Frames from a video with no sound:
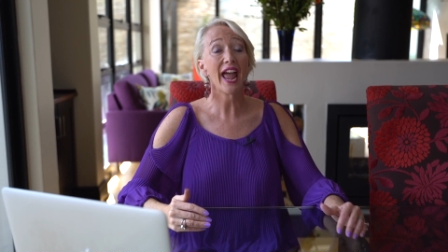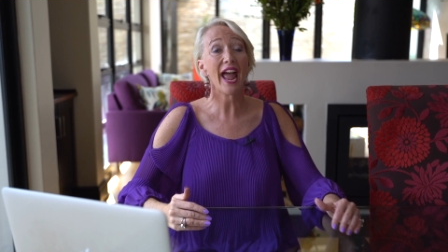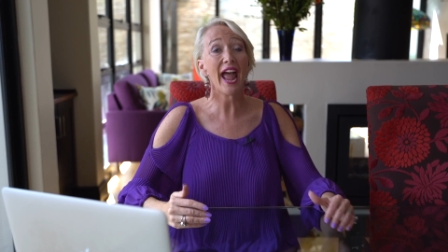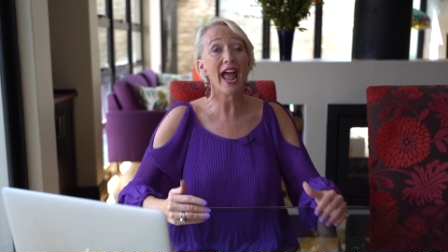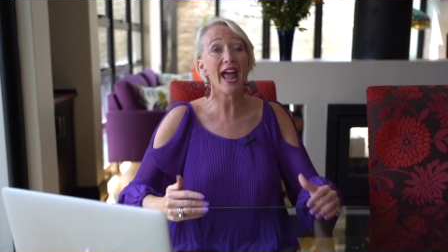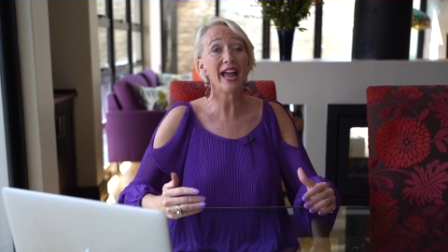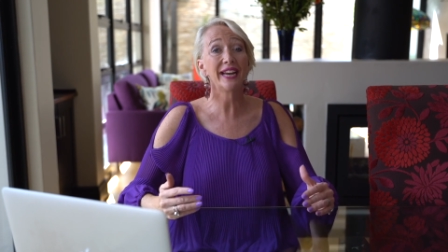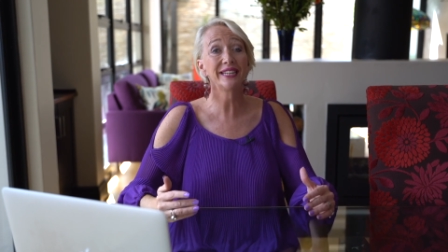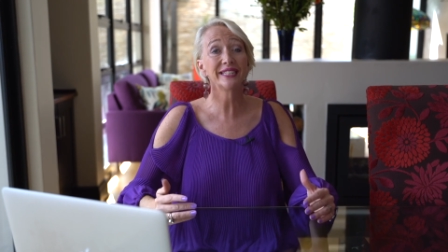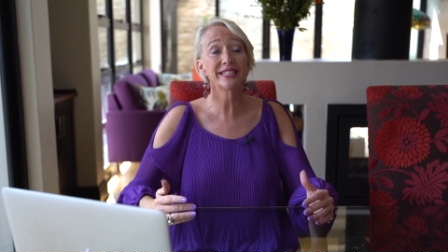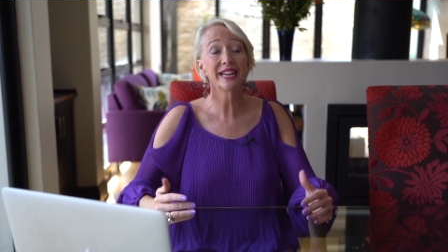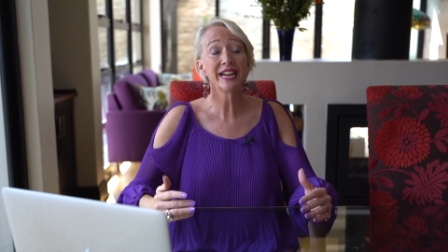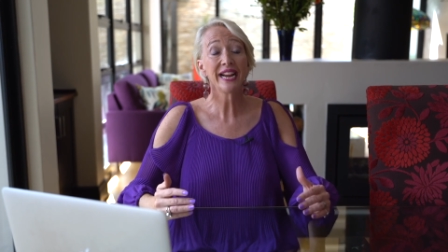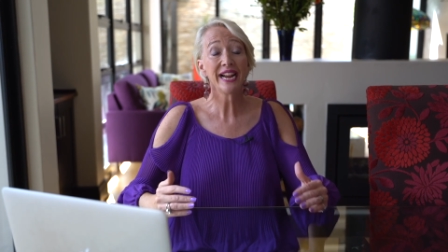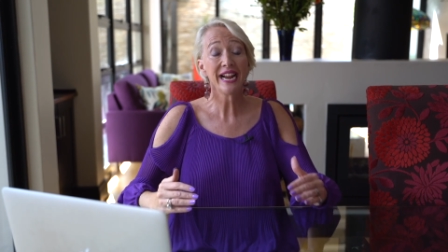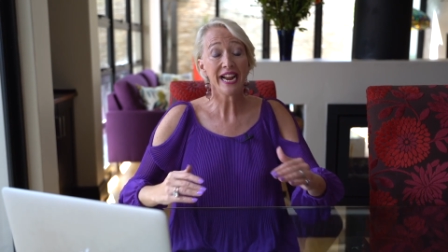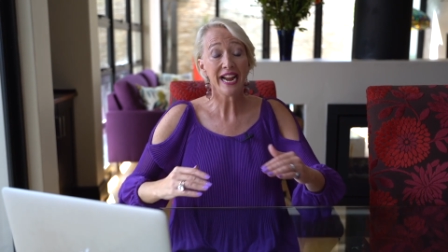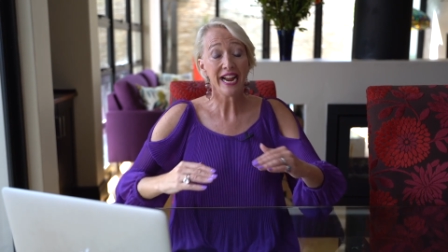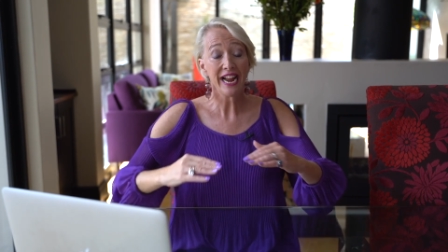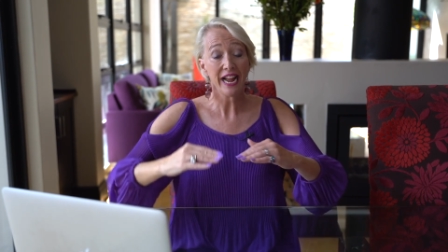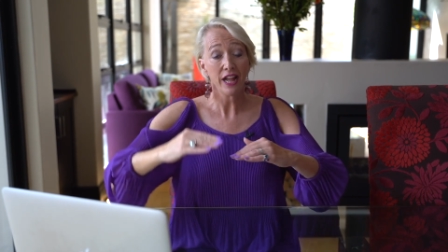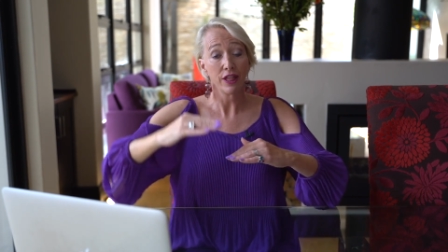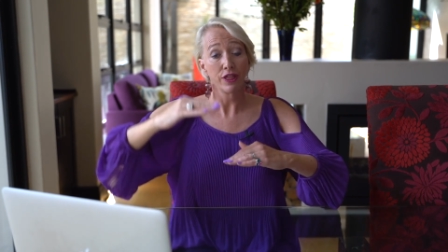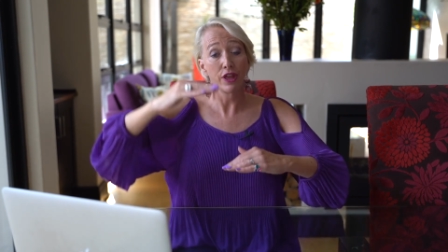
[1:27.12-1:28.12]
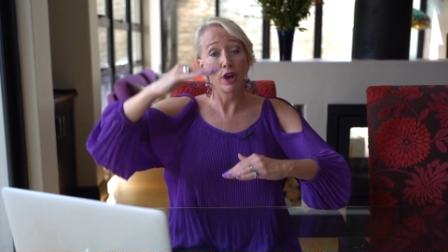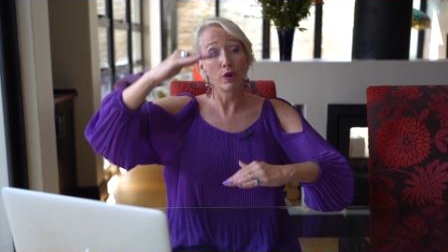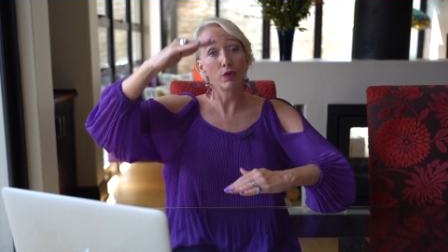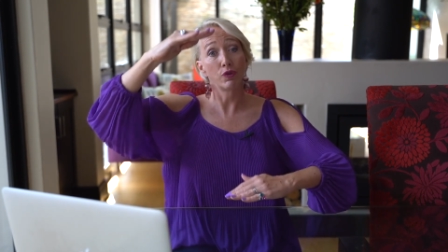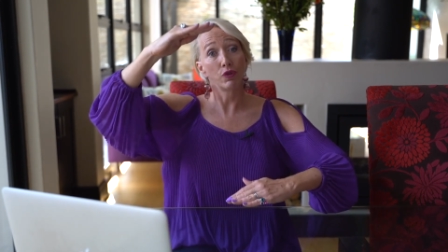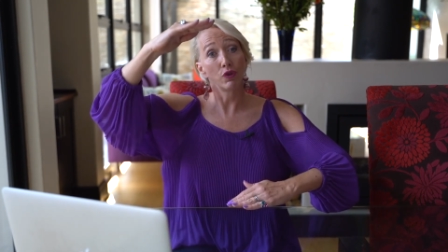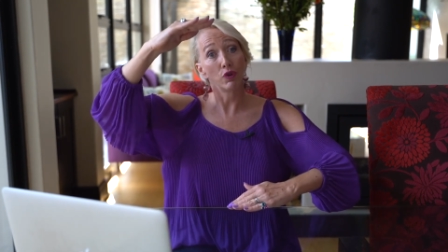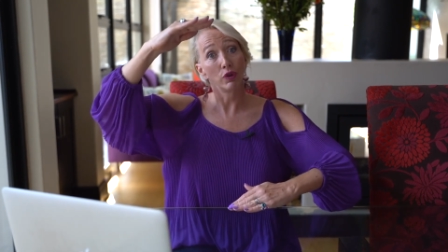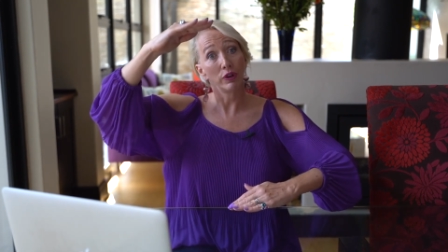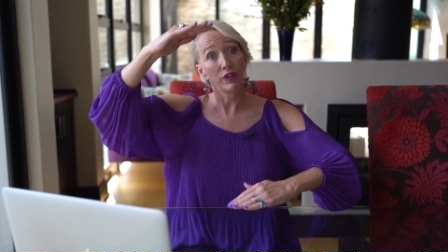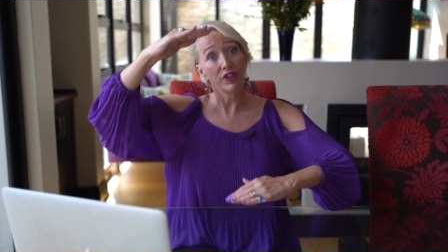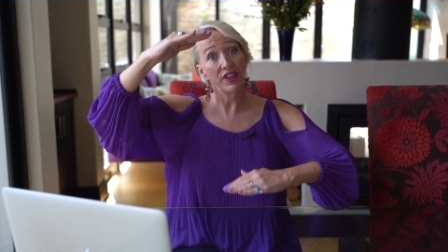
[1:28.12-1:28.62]
And
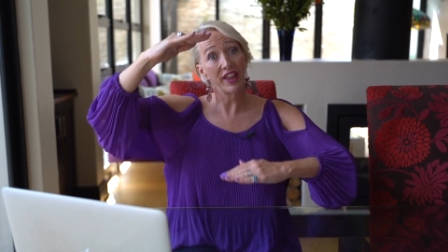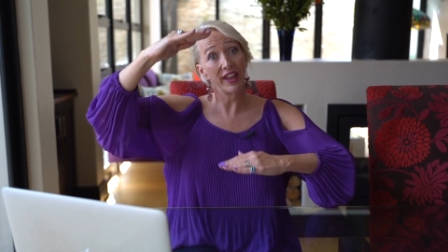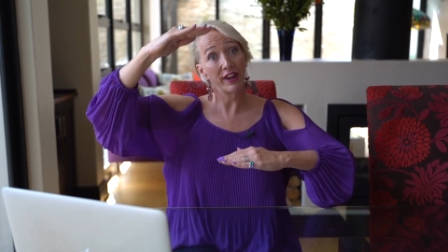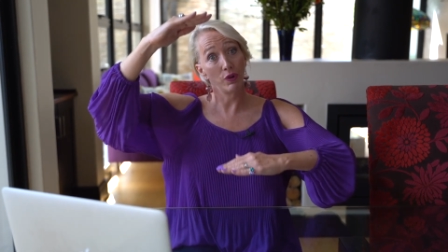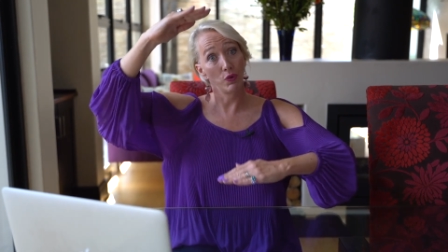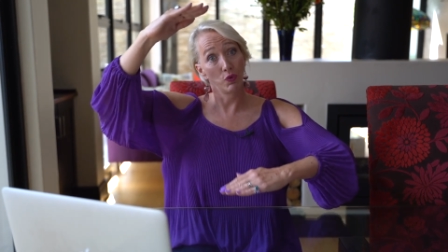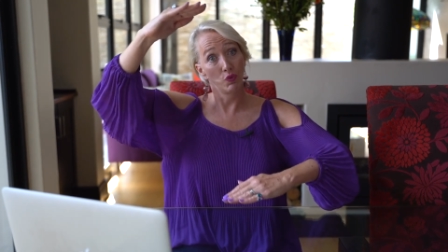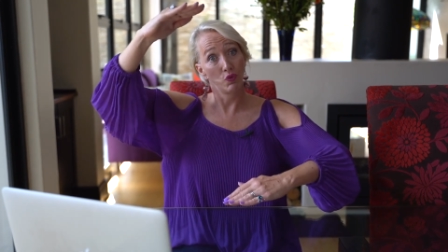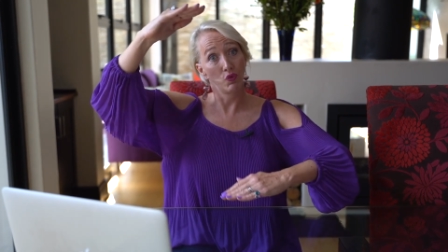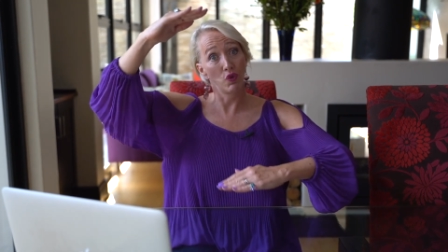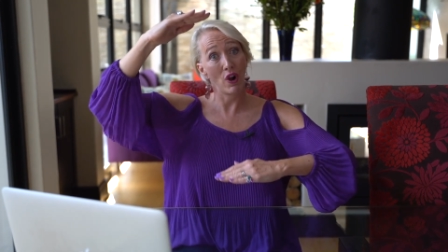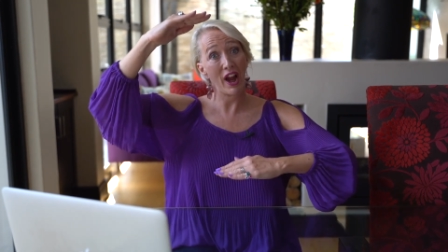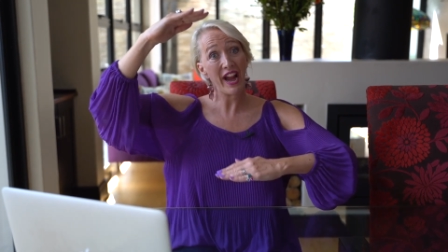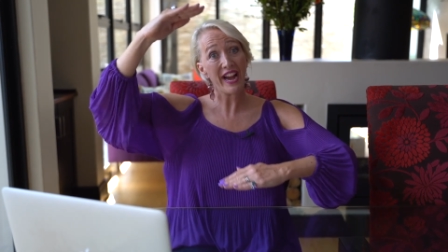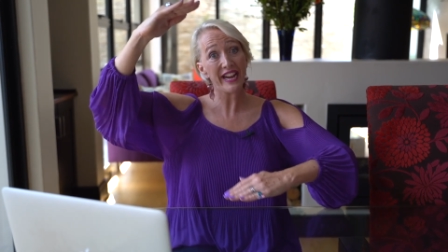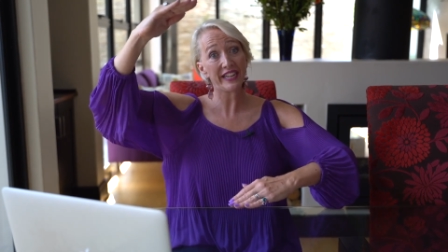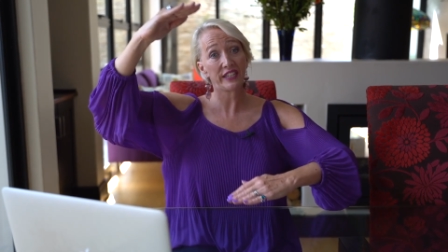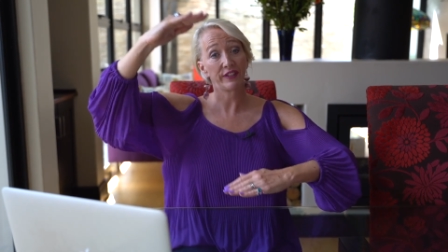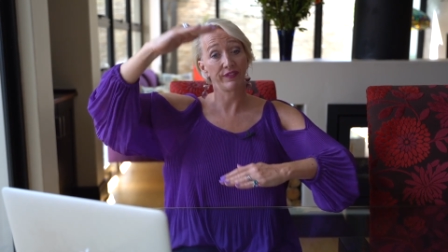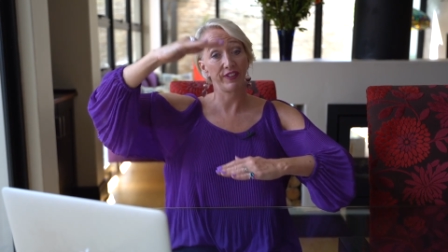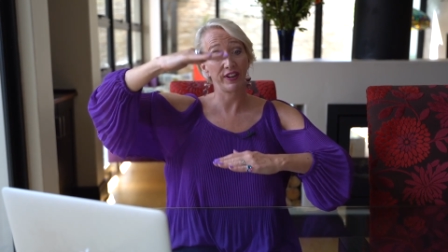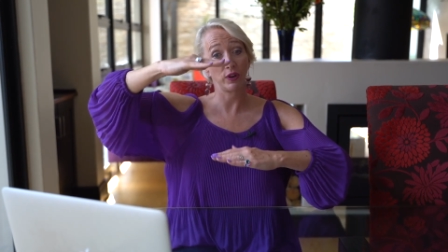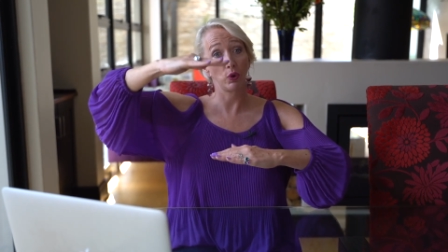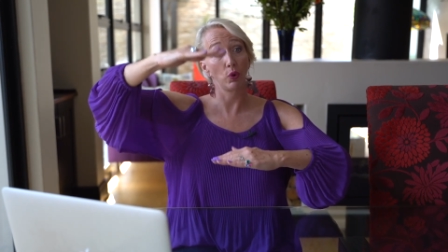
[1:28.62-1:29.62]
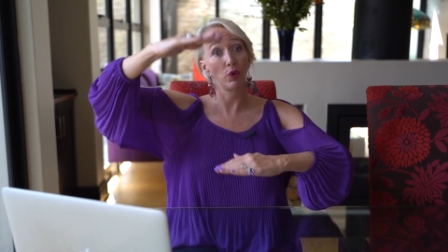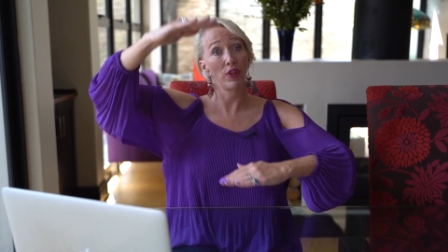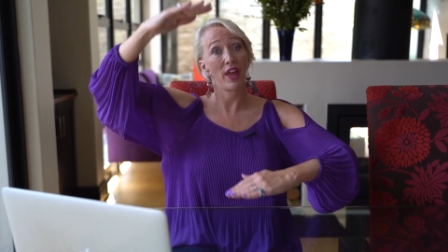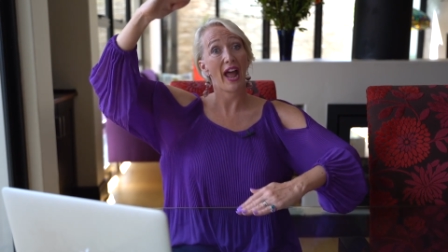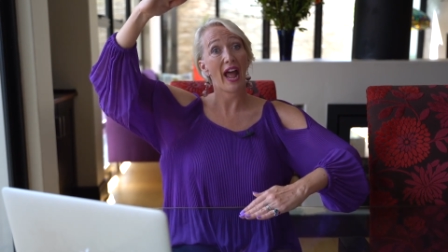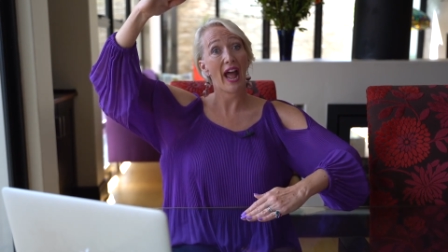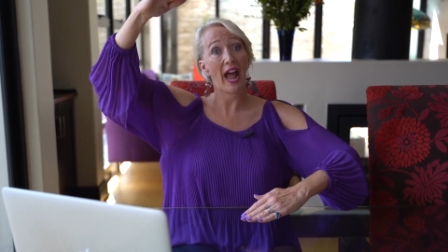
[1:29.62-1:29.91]
the, the rate of it or the,